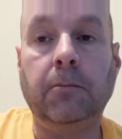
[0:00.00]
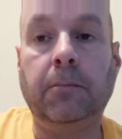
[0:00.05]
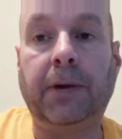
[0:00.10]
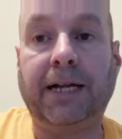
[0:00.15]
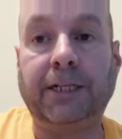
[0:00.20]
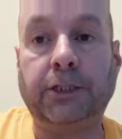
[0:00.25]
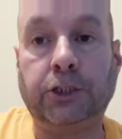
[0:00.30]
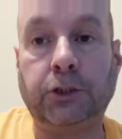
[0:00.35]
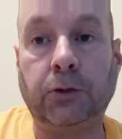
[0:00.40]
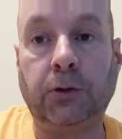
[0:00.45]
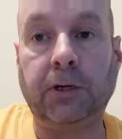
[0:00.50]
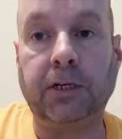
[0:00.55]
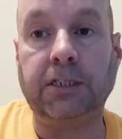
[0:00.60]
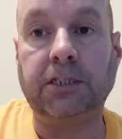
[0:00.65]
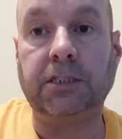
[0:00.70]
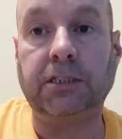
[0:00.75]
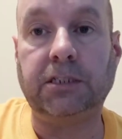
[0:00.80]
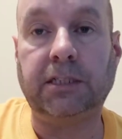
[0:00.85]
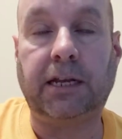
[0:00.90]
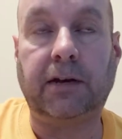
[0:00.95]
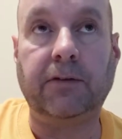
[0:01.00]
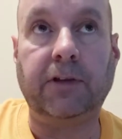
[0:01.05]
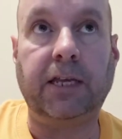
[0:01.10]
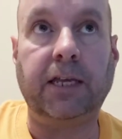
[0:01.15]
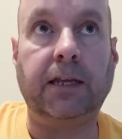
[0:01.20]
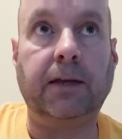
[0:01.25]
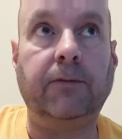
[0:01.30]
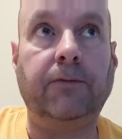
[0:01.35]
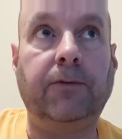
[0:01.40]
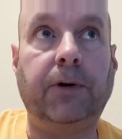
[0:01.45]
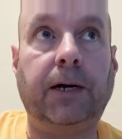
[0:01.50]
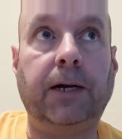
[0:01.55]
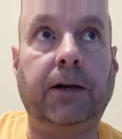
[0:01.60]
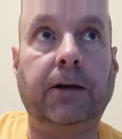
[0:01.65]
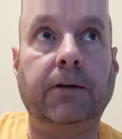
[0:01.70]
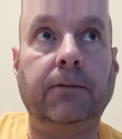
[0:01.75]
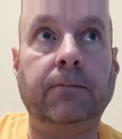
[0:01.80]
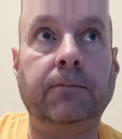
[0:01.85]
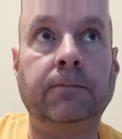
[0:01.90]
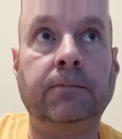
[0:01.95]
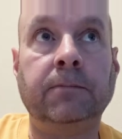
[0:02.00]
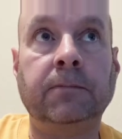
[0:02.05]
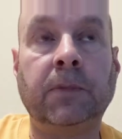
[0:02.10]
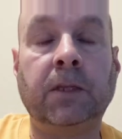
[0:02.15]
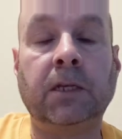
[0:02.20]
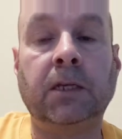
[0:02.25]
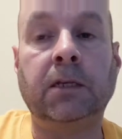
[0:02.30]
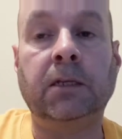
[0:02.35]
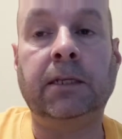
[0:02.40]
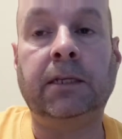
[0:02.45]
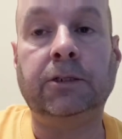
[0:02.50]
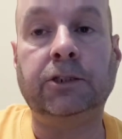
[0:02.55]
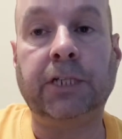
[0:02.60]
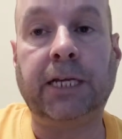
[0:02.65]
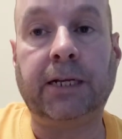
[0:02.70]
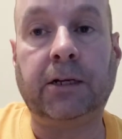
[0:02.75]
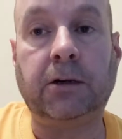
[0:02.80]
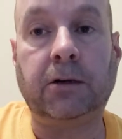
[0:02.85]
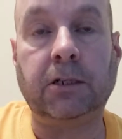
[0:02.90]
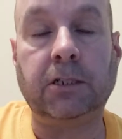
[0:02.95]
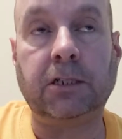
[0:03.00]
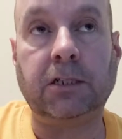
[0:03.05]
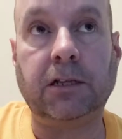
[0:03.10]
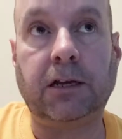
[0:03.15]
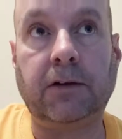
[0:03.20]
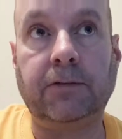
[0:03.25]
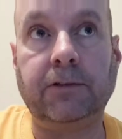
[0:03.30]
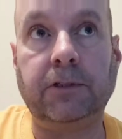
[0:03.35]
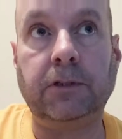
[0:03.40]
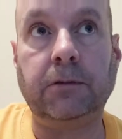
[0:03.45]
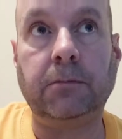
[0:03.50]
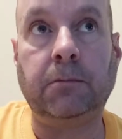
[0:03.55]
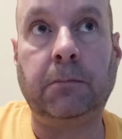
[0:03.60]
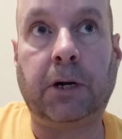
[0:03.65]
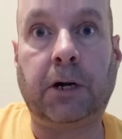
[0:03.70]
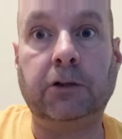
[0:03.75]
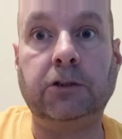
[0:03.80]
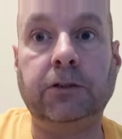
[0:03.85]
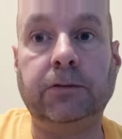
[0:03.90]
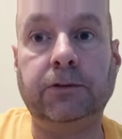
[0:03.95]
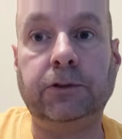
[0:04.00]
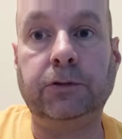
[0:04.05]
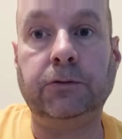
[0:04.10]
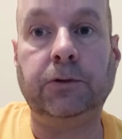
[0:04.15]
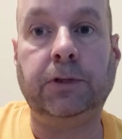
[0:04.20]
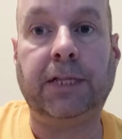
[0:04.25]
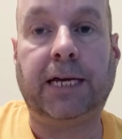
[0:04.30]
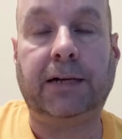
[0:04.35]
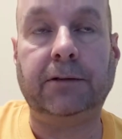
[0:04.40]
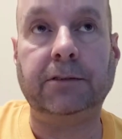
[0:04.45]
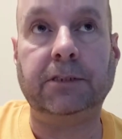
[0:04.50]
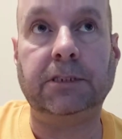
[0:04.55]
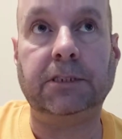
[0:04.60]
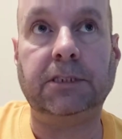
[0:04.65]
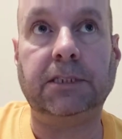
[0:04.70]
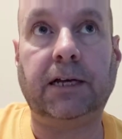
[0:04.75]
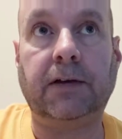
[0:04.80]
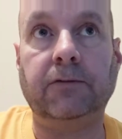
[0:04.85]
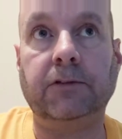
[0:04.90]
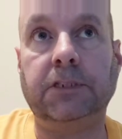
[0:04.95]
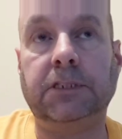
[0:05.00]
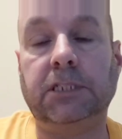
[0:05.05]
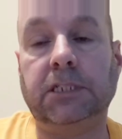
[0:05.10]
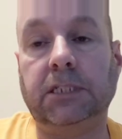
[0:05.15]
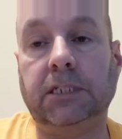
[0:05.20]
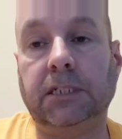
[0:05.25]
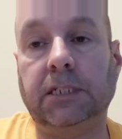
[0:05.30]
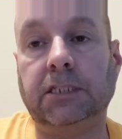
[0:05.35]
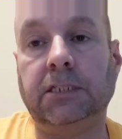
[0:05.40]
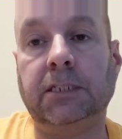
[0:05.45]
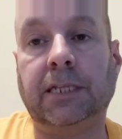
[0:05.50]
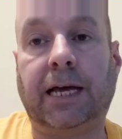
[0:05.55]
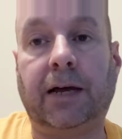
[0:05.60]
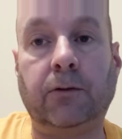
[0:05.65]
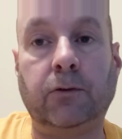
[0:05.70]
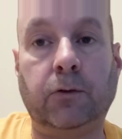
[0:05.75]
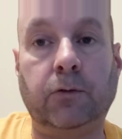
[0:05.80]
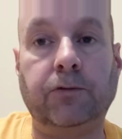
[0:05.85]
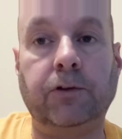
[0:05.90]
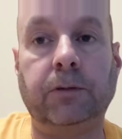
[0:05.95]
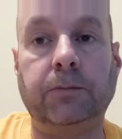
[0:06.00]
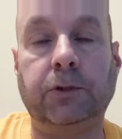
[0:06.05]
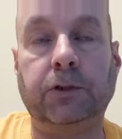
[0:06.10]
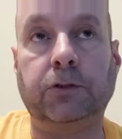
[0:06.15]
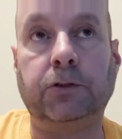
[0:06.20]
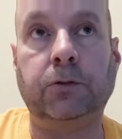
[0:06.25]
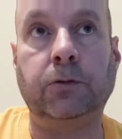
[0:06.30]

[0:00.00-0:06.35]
by choice instead of getting fired. Now, Jay Curtis left March of 2017. It's now November